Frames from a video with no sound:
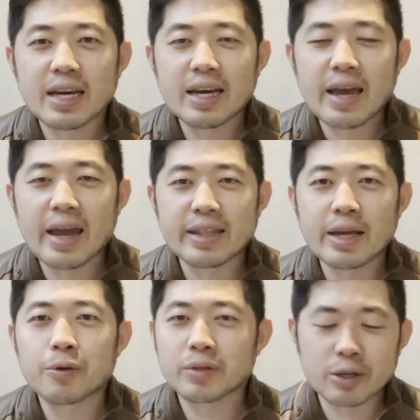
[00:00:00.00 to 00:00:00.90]
and
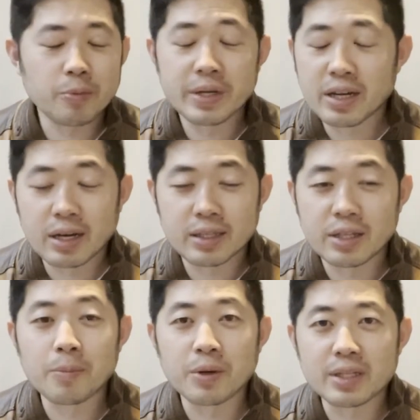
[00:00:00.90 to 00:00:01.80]
there will be a
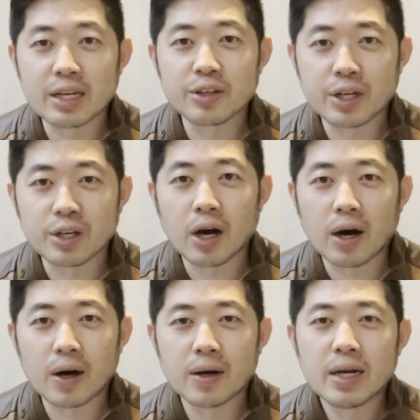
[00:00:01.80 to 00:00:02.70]
number that you can
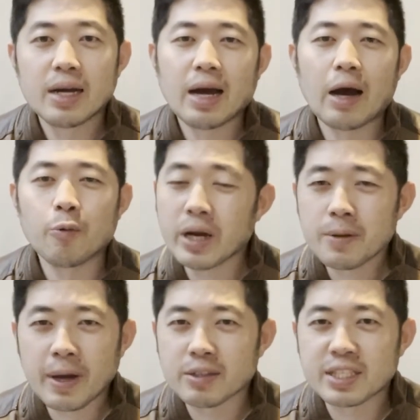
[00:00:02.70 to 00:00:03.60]
call. Wait
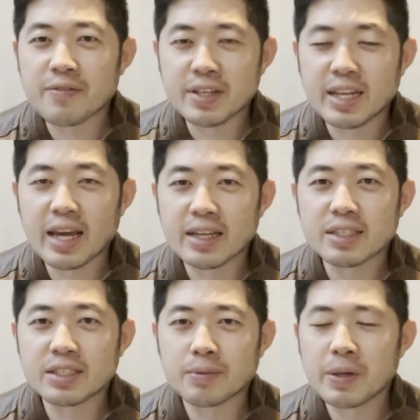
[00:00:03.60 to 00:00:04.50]
about 7
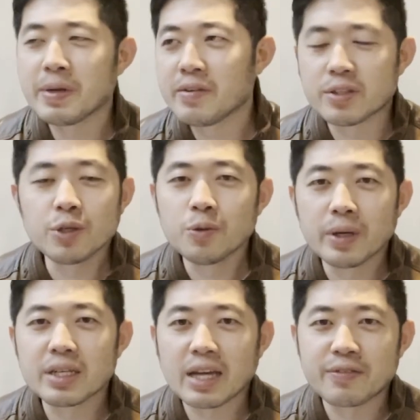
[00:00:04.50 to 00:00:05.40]
days, maybe even 2
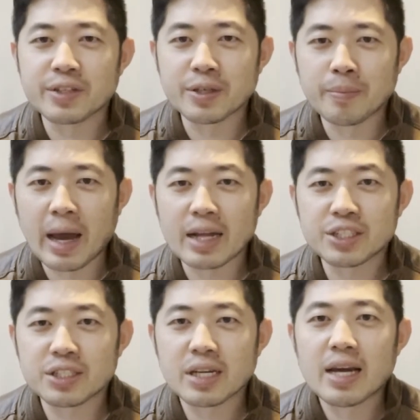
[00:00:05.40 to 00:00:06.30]
weeks after you
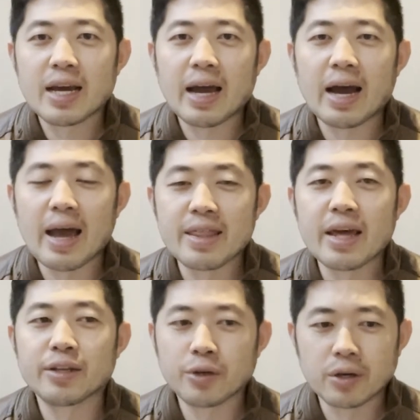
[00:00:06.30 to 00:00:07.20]
match, and
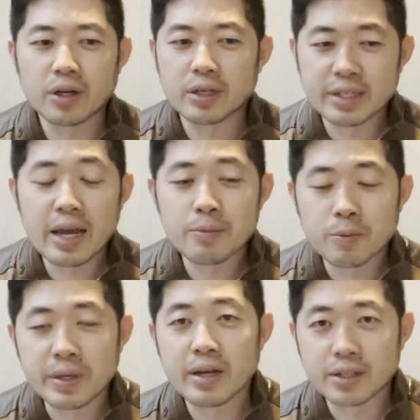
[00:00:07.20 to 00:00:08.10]
then your name will
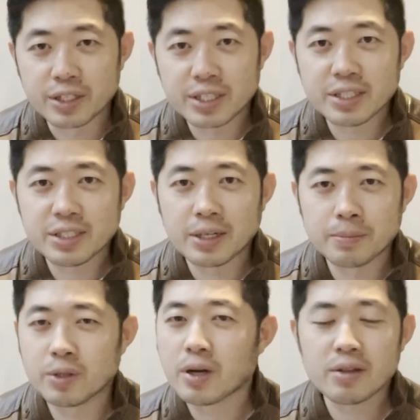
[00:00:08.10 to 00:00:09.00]
be in their
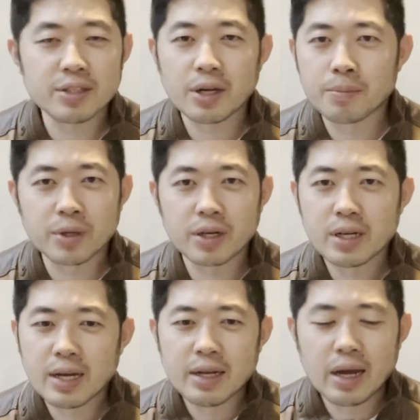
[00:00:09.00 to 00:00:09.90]
system. You call the number,
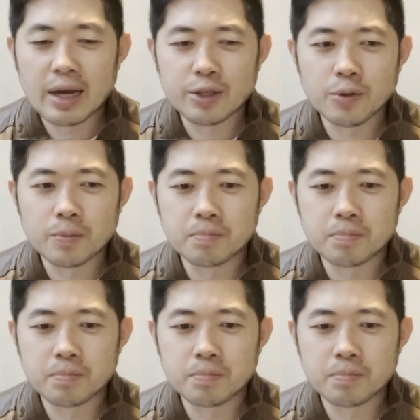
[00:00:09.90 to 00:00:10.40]
you